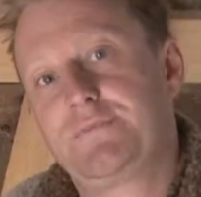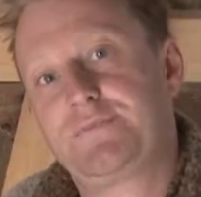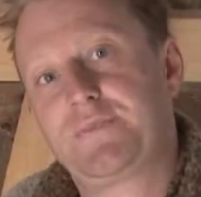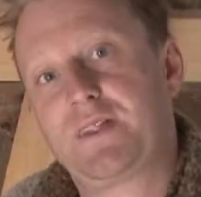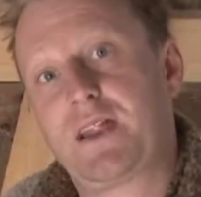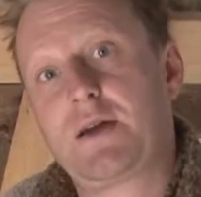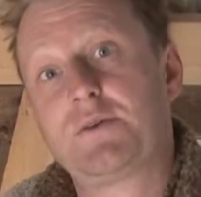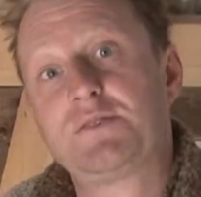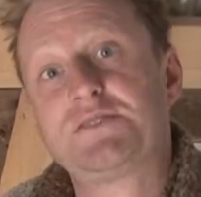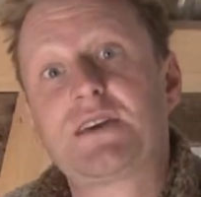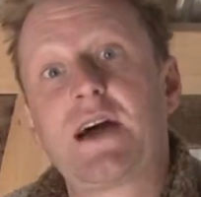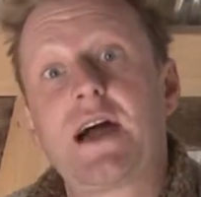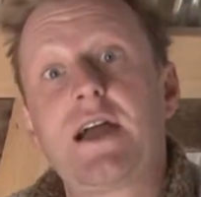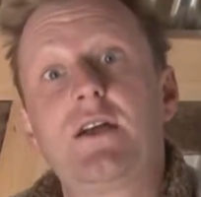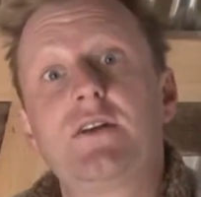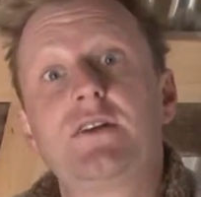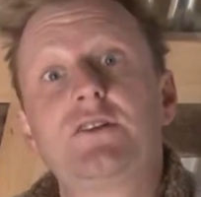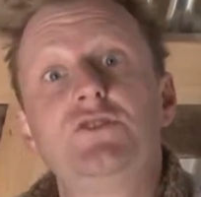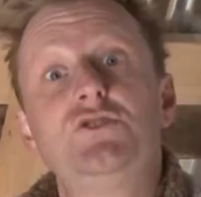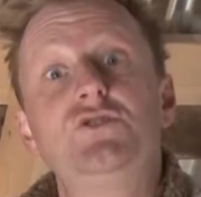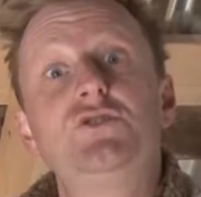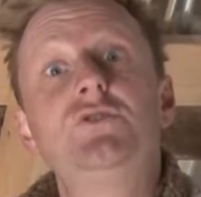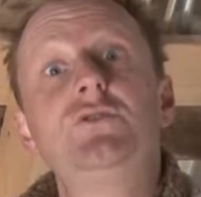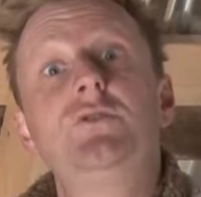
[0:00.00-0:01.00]
I was hired
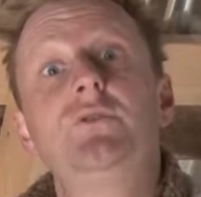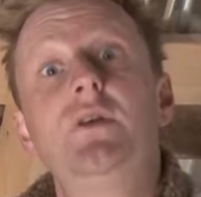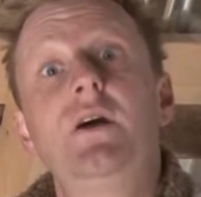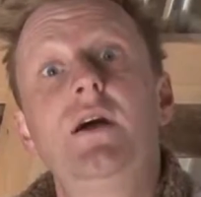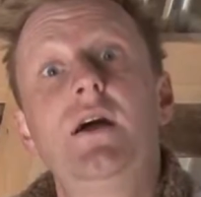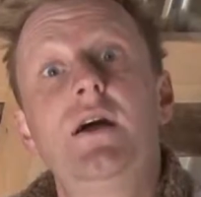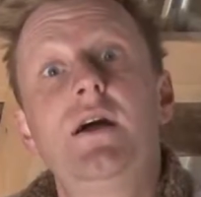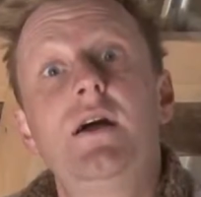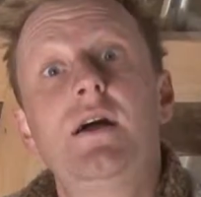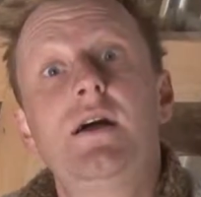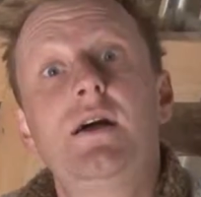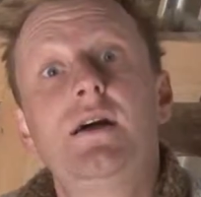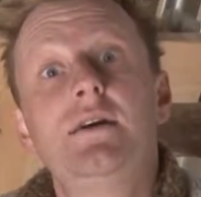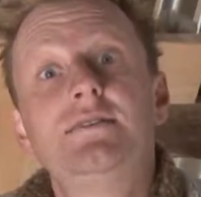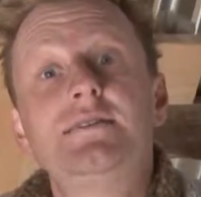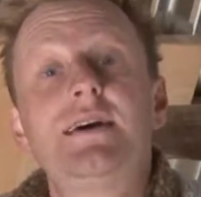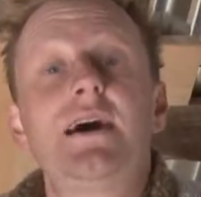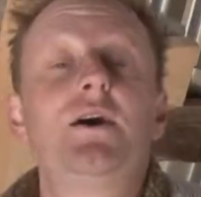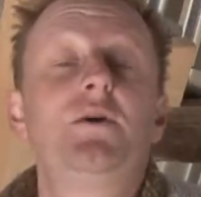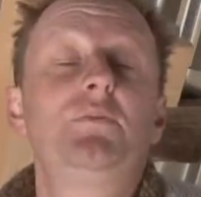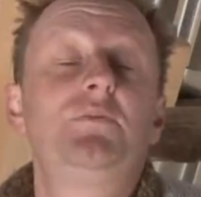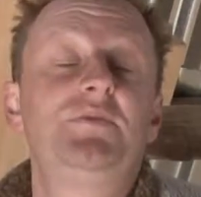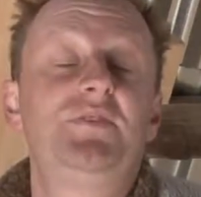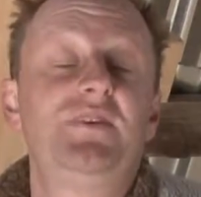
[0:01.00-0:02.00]
in June to
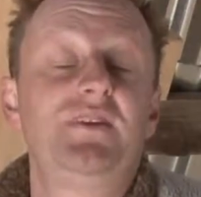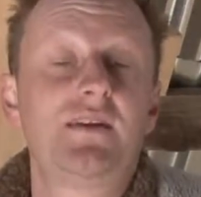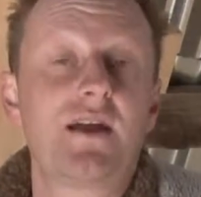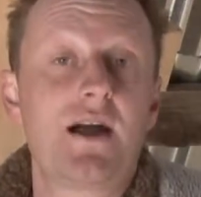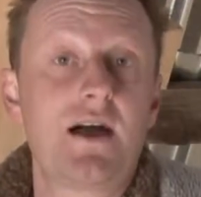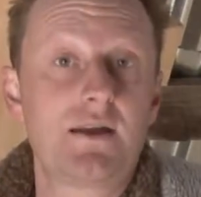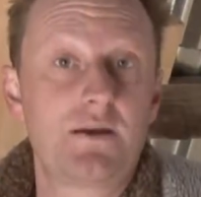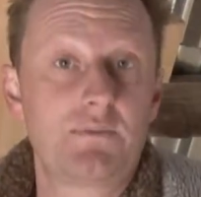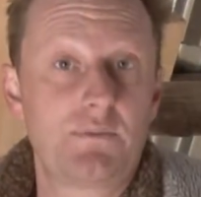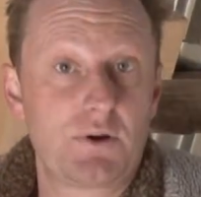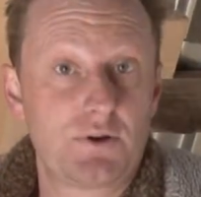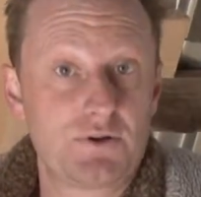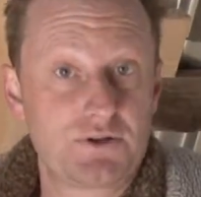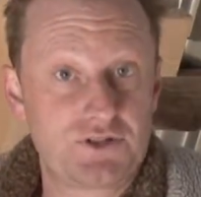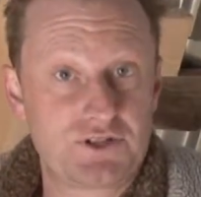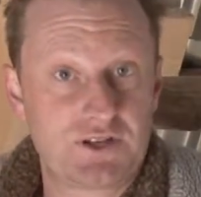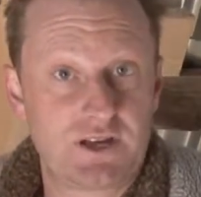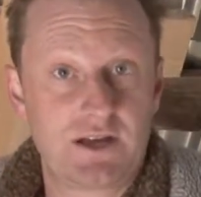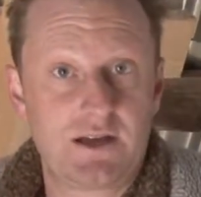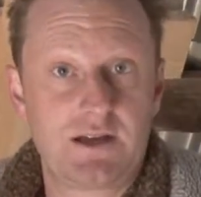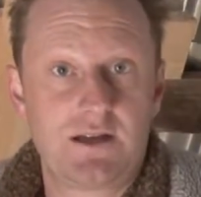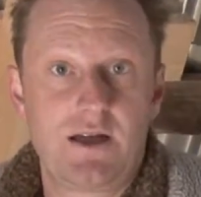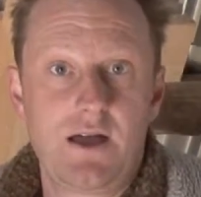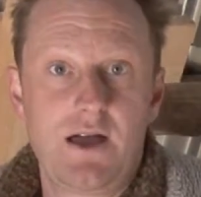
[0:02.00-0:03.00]
help Deanna
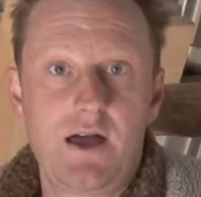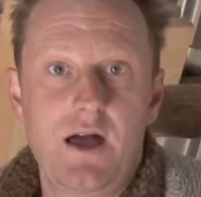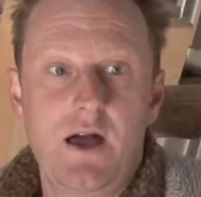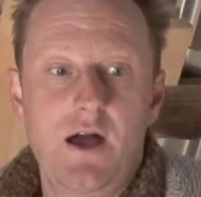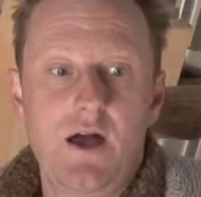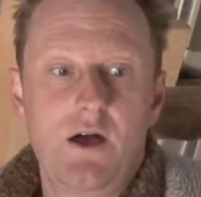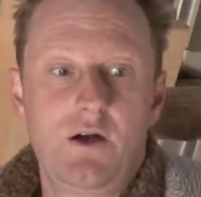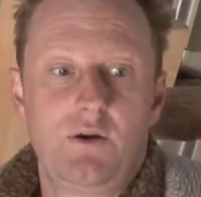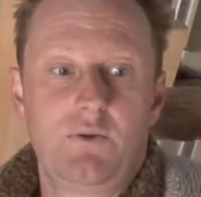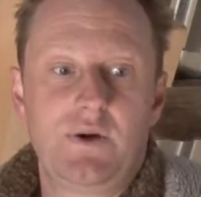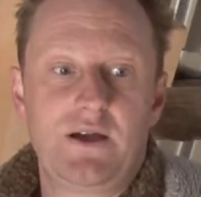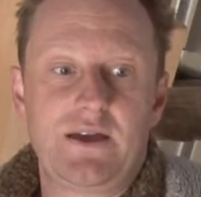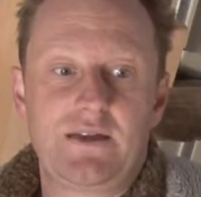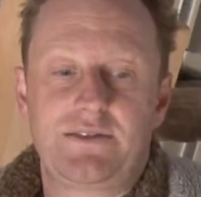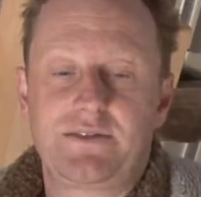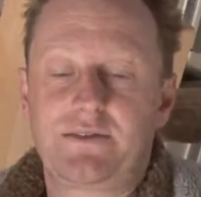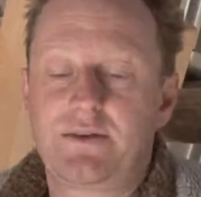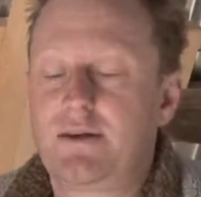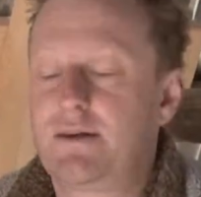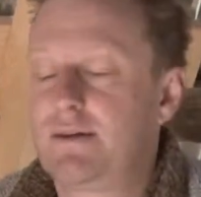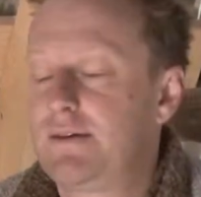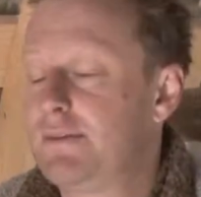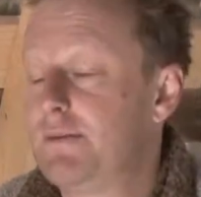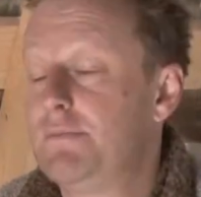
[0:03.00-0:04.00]
Boschka with
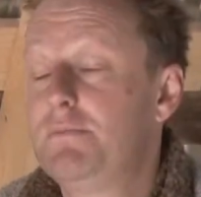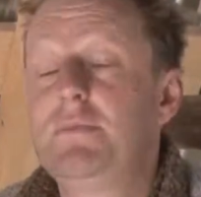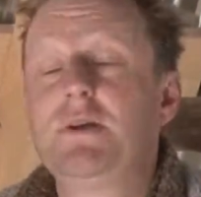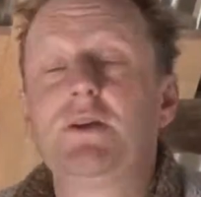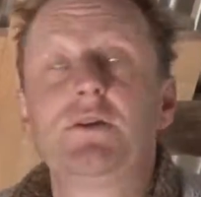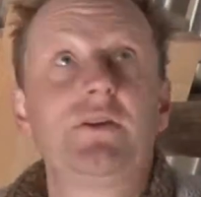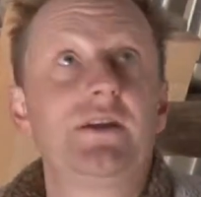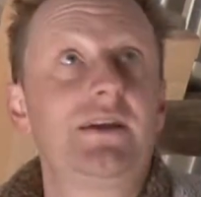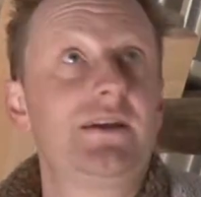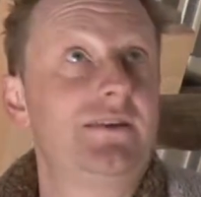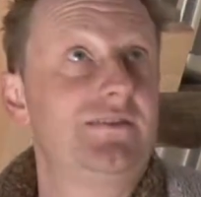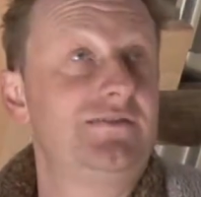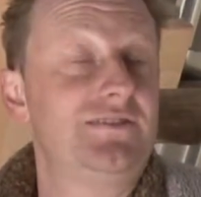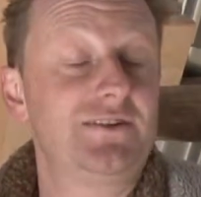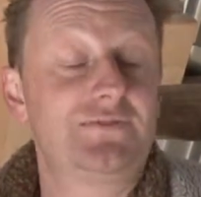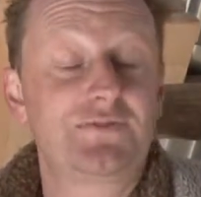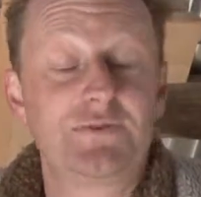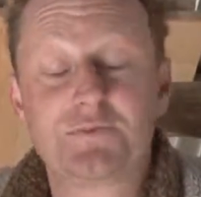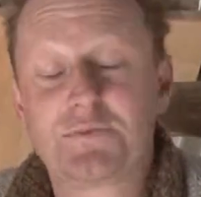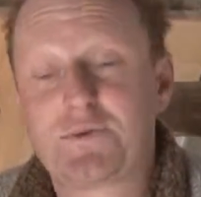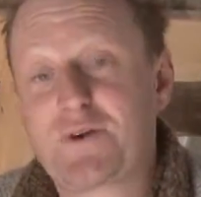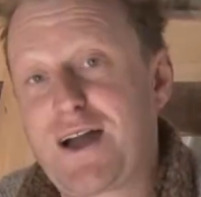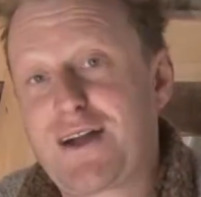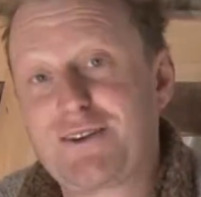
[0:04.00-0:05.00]
the myriad of
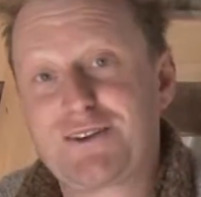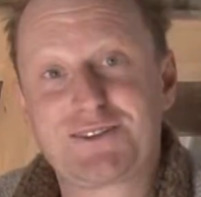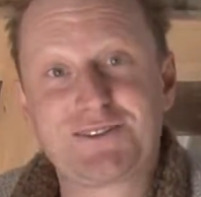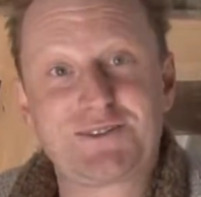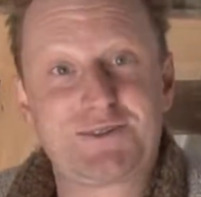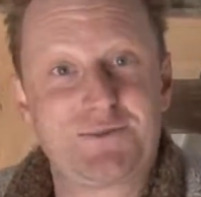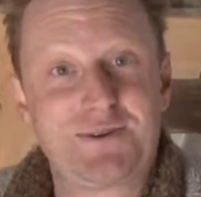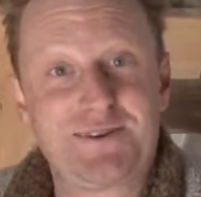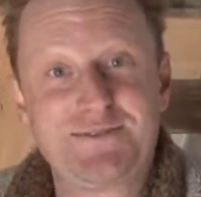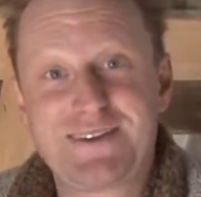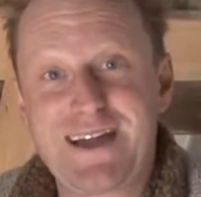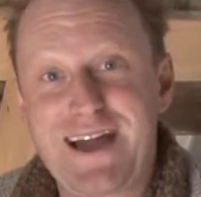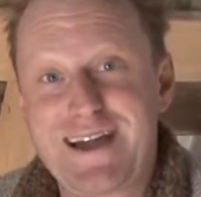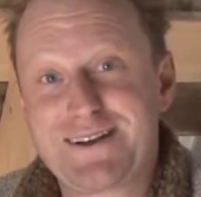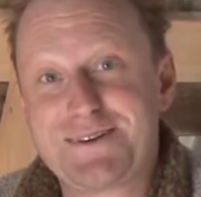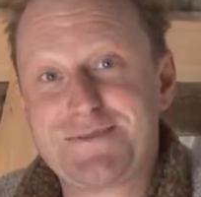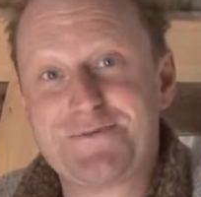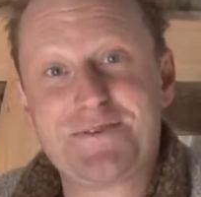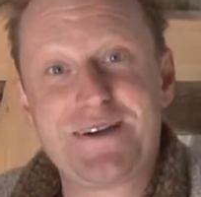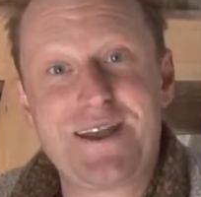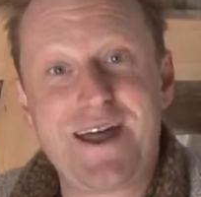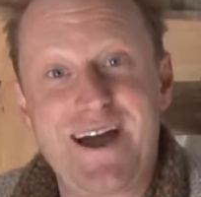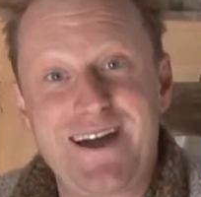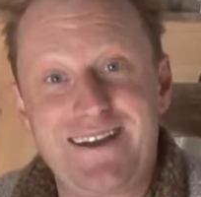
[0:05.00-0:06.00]
different projects that we've got
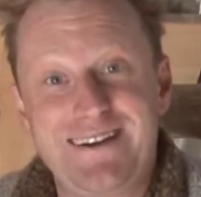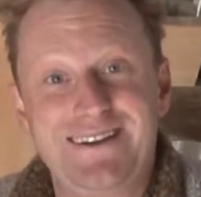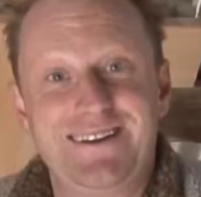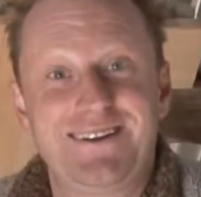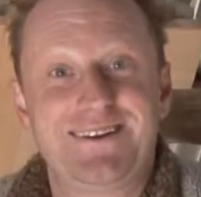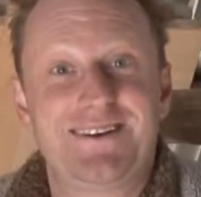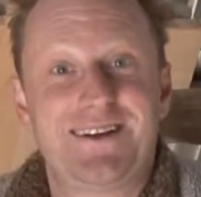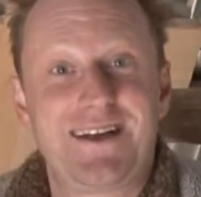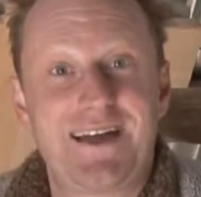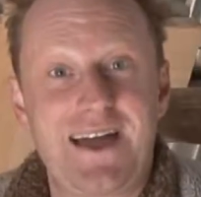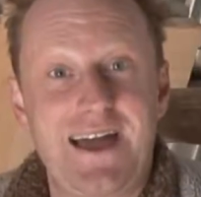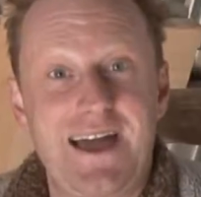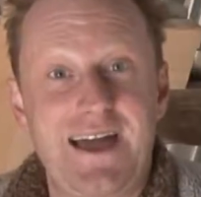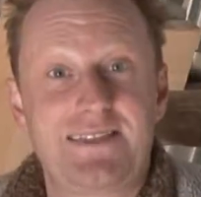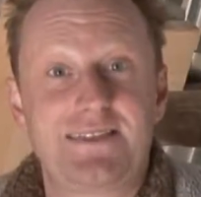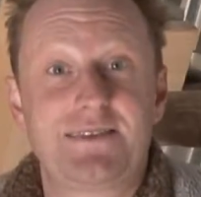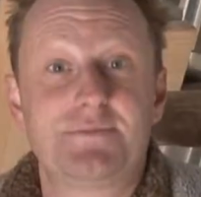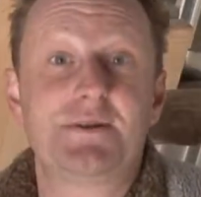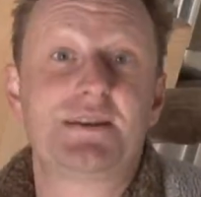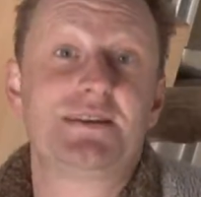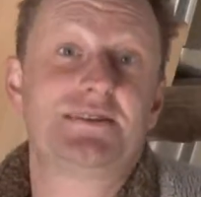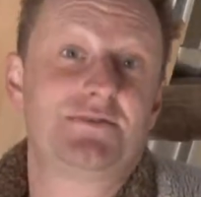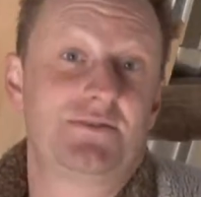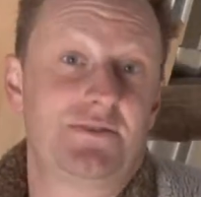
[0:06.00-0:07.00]
going on here at the
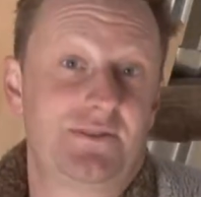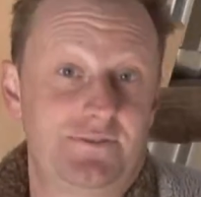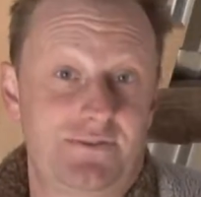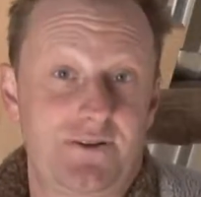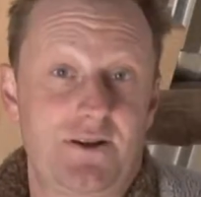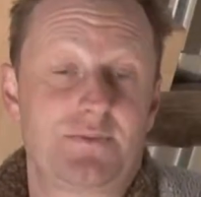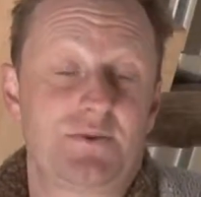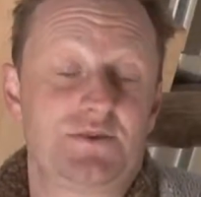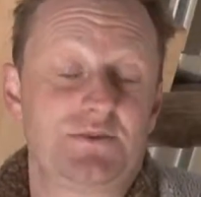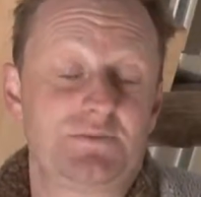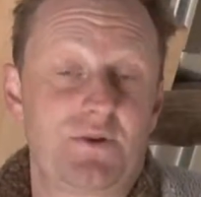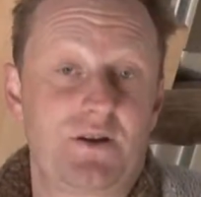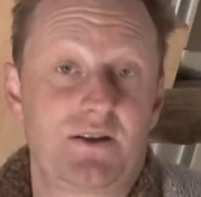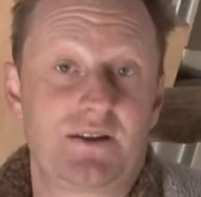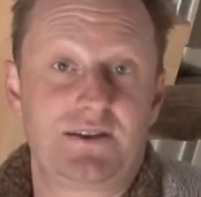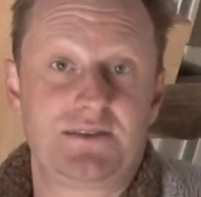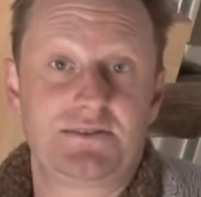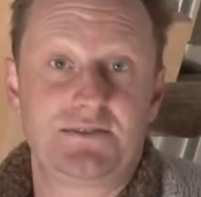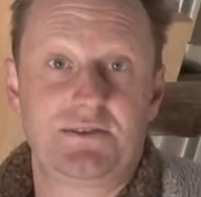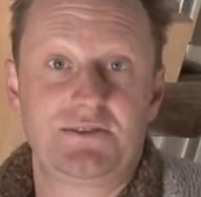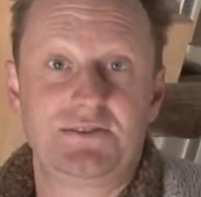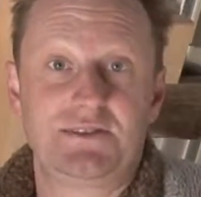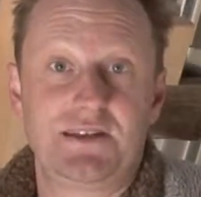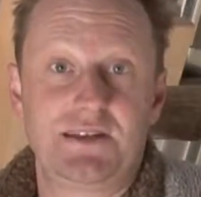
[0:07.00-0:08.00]
Minnesota Farmers Market
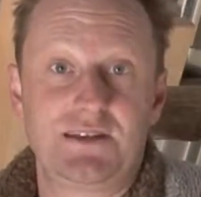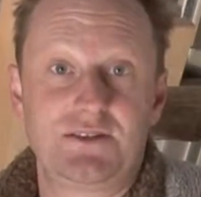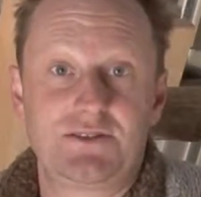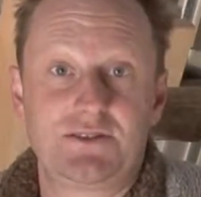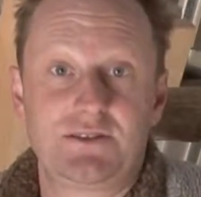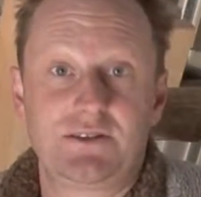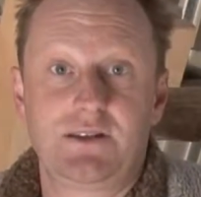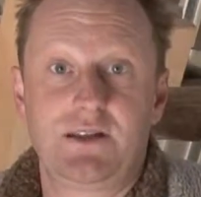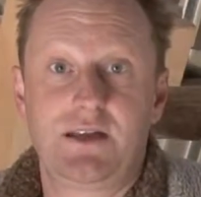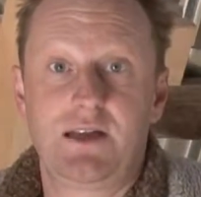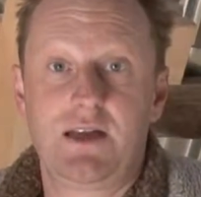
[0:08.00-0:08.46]
Association.